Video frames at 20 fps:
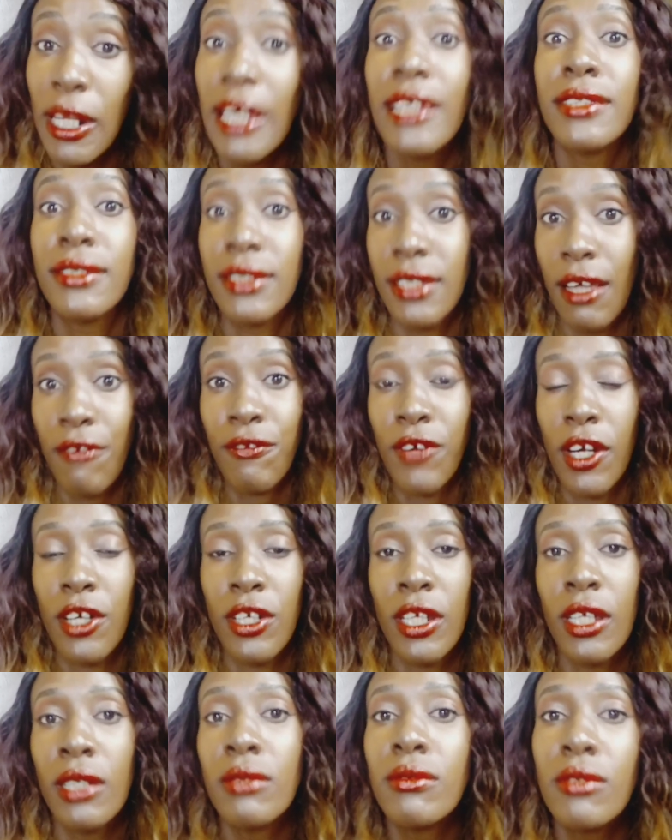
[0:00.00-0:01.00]
are
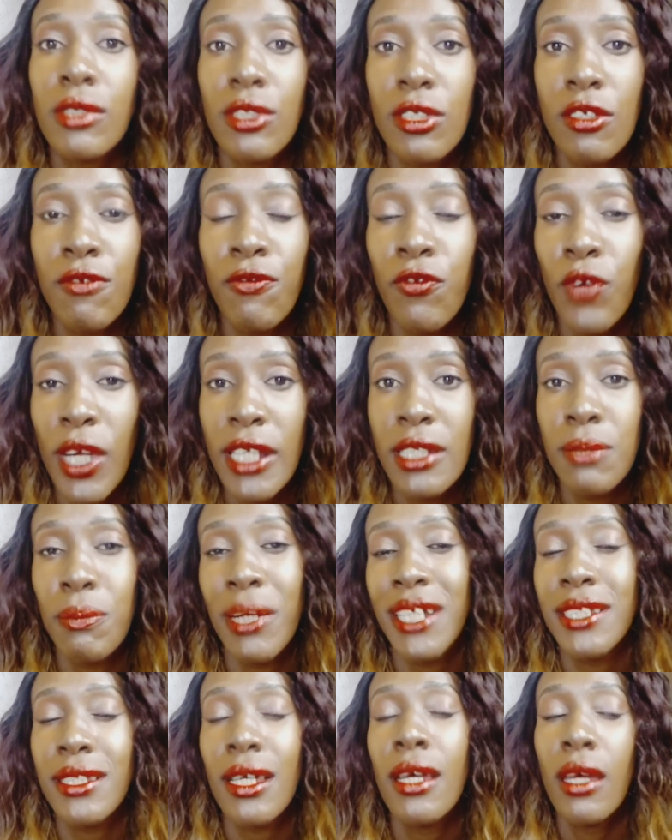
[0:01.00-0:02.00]
suffering because of weight,
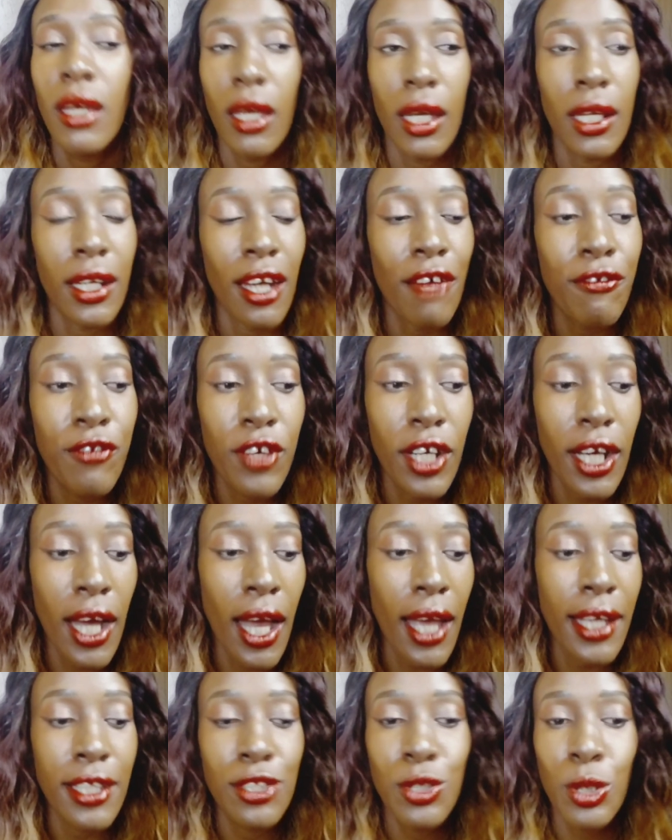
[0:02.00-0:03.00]
but in
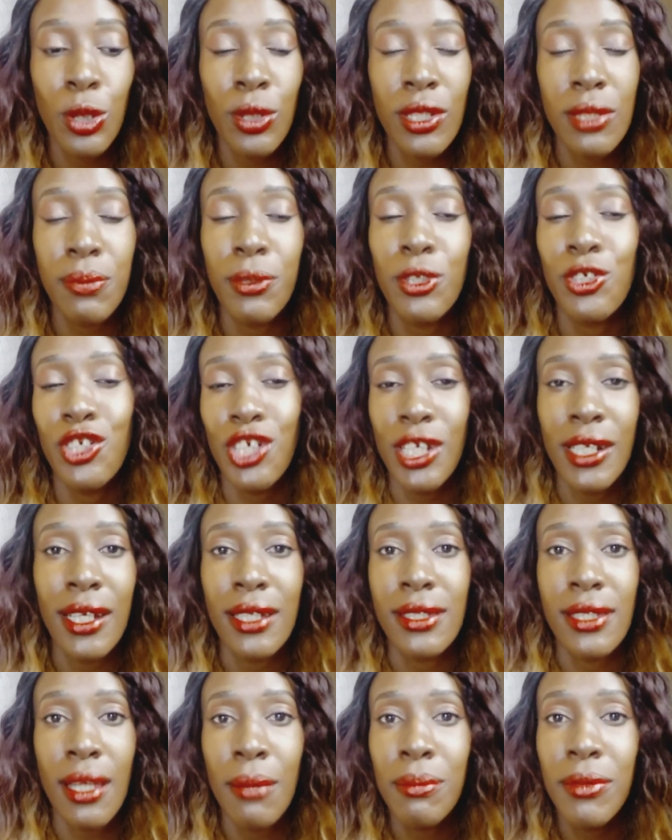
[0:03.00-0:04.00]
Africa it's always portrayed
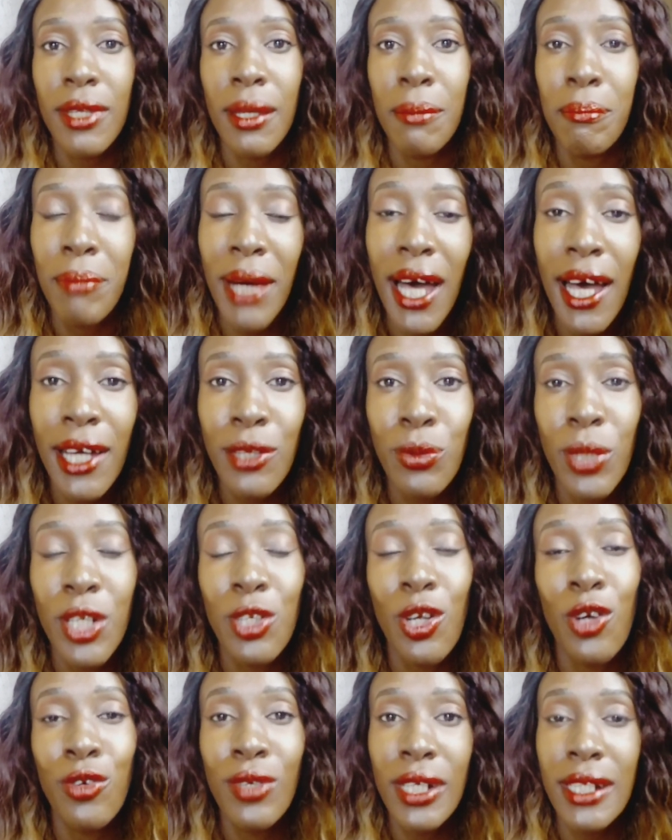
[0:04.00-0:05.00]
as something bad when
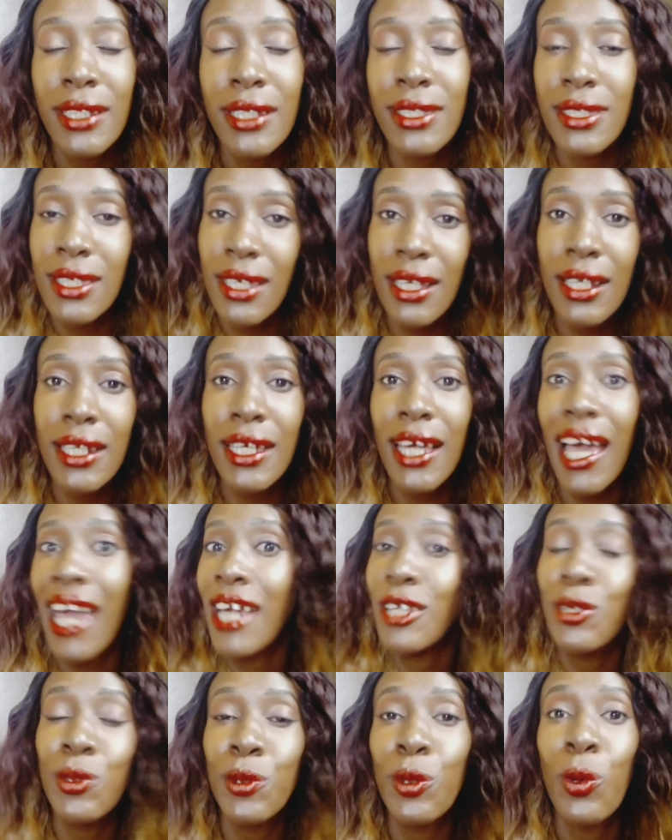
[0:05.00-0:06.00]
you're really skinny. I
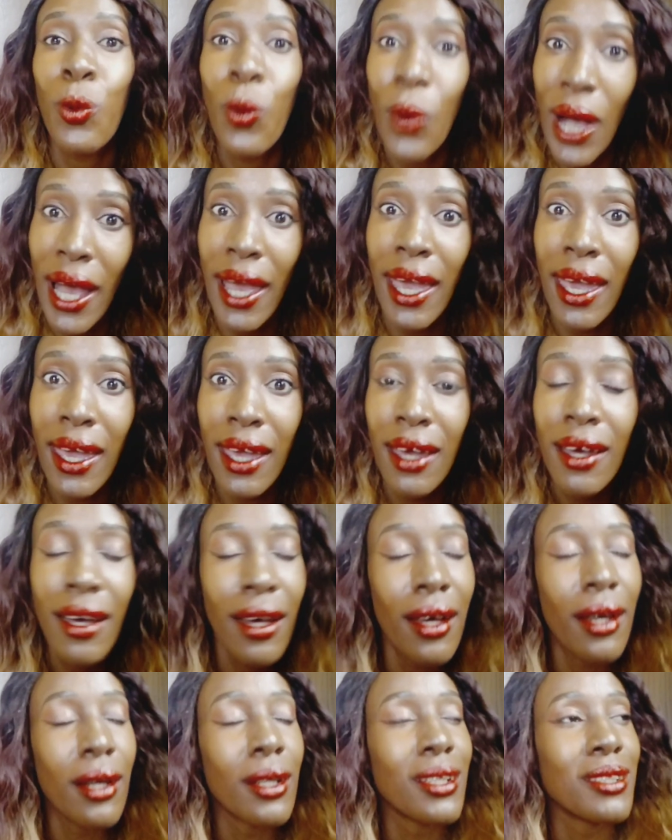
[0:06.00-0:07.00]
don't know why,
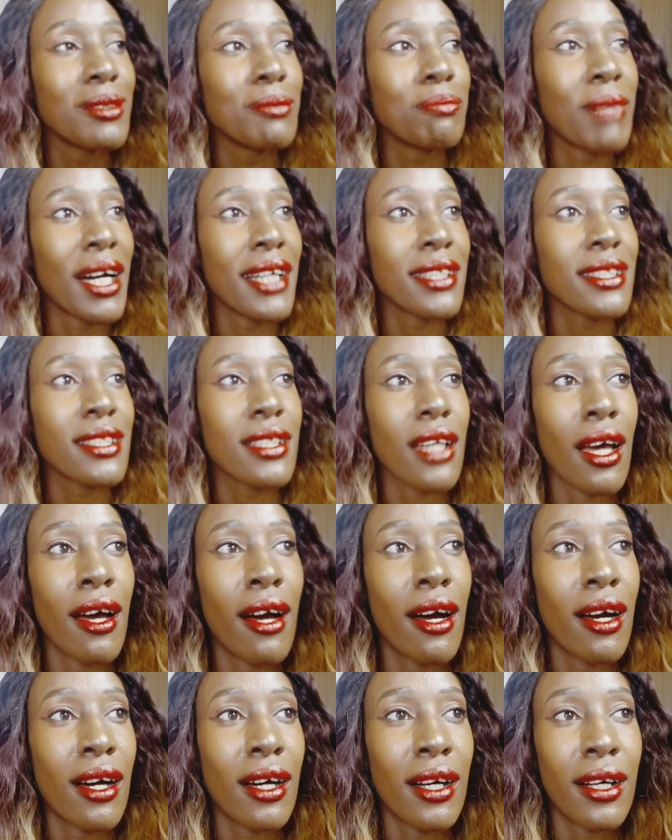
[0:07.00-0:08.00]
but
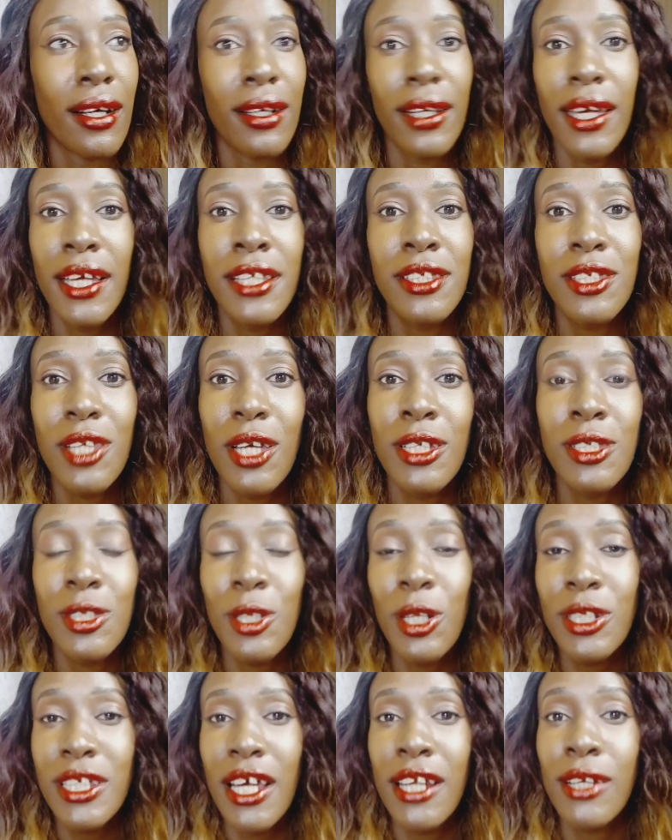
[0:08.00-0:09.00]
it's
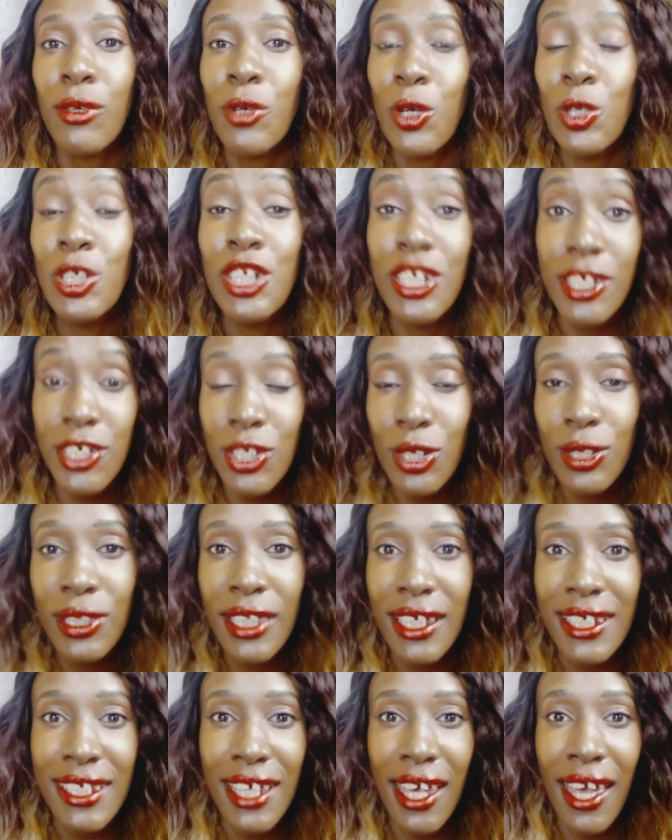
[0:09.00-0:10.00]
not a condition
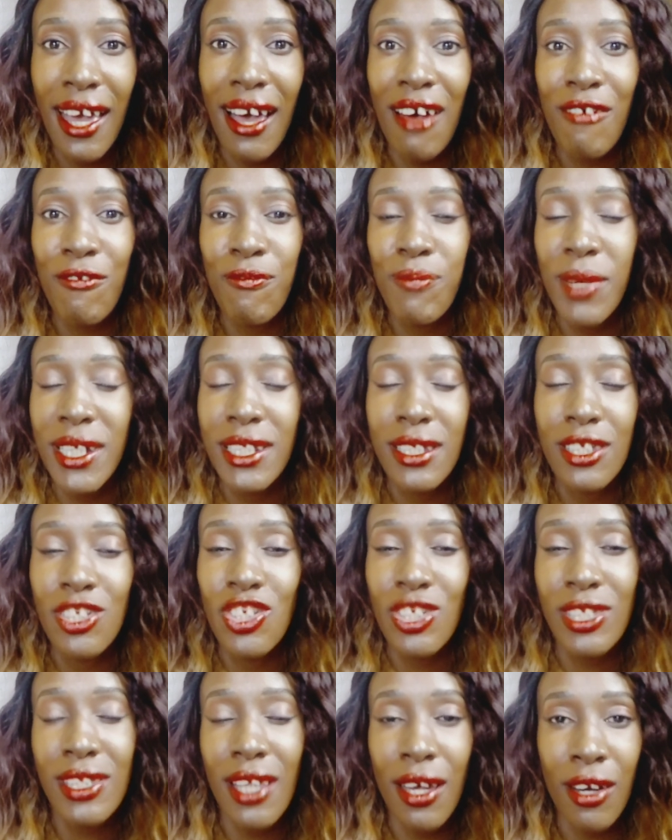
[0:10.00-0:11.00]
that I have, but it's
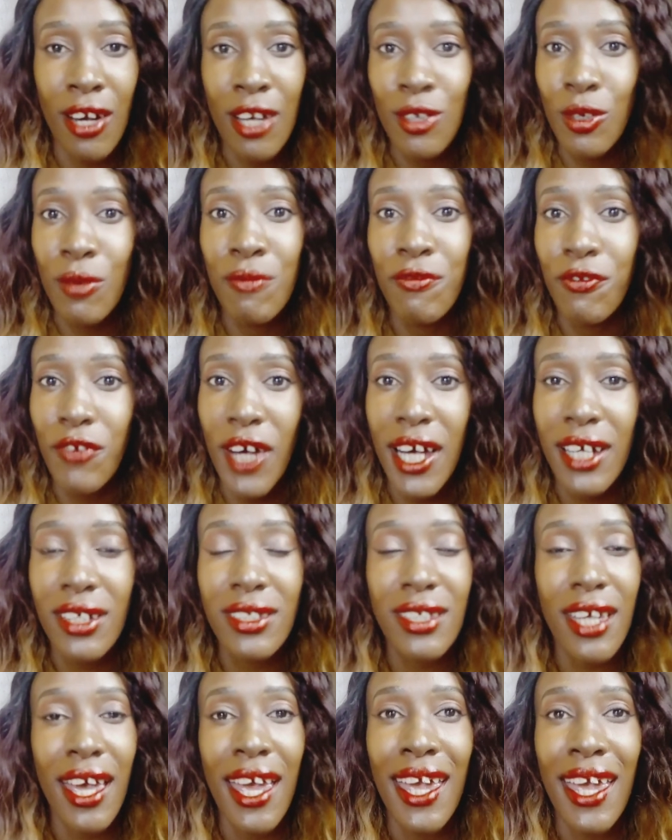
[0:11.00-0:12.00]
just a random
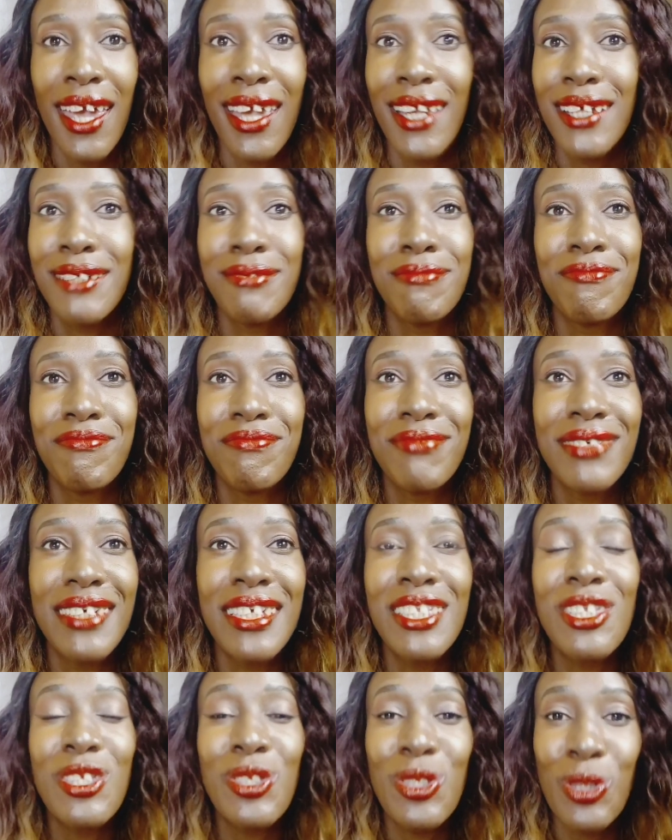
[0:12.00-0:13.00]
fact.
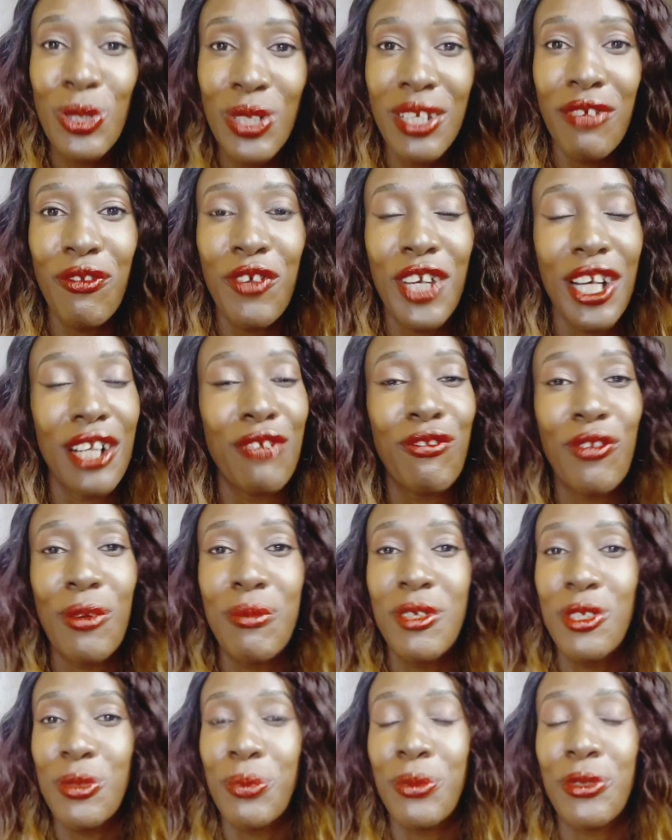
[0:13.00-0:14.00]
It's so difficult for
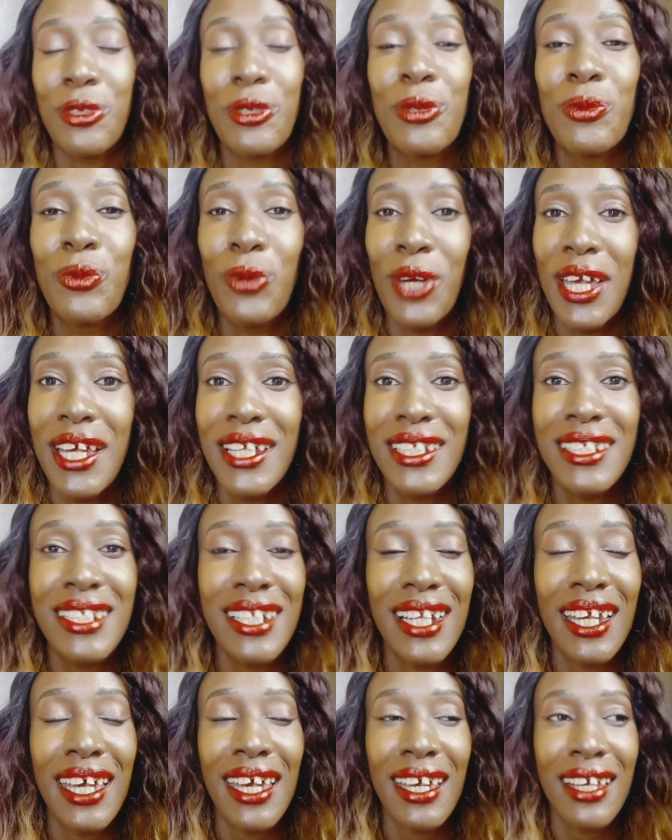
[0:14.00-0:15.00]
me to put on weight.
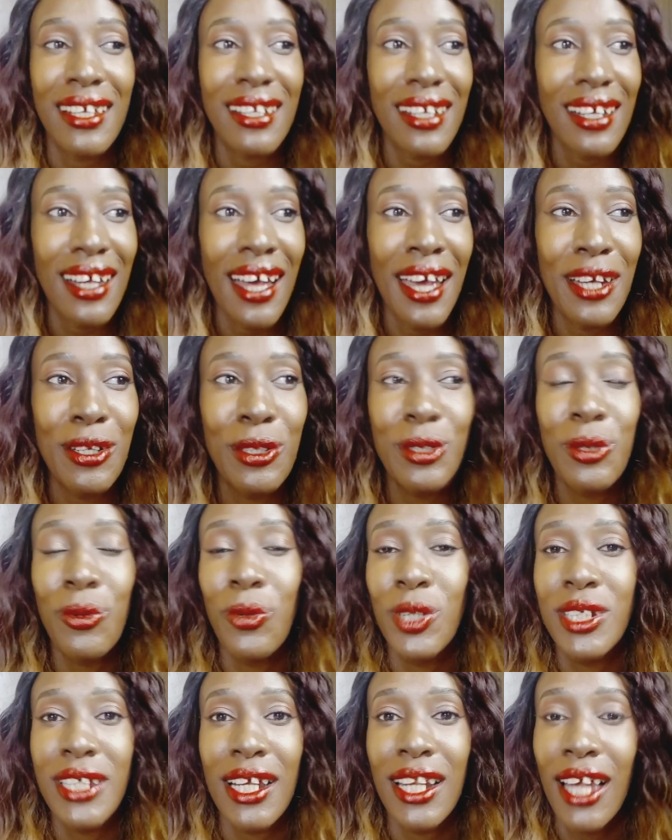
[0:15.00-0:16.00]
Like, I don't know
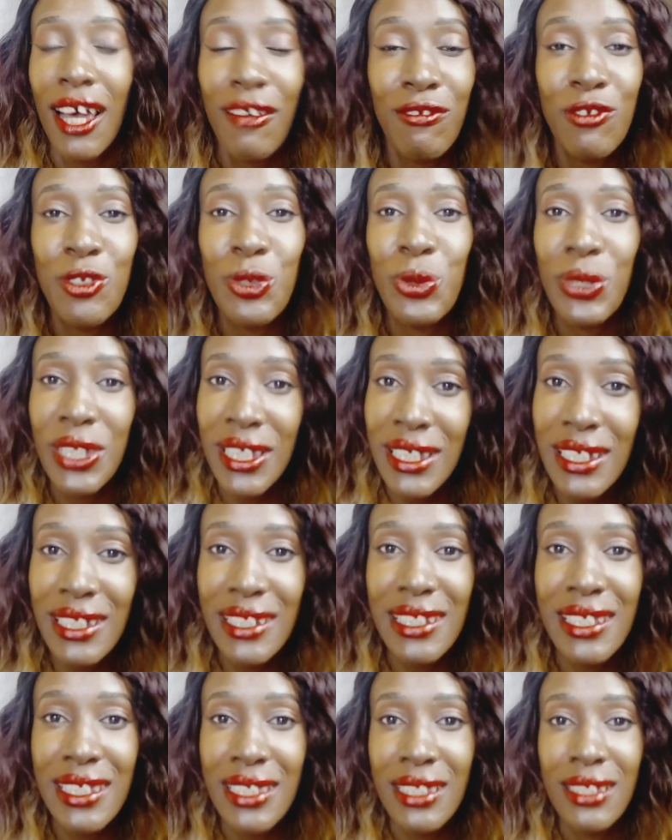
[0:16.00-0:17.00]
what I'll have to
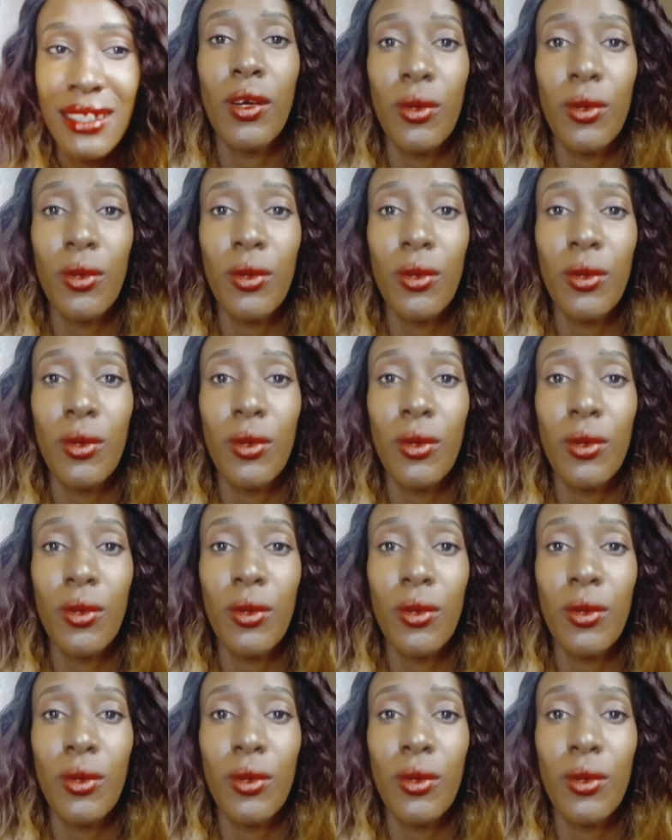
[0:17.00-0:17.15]
eat.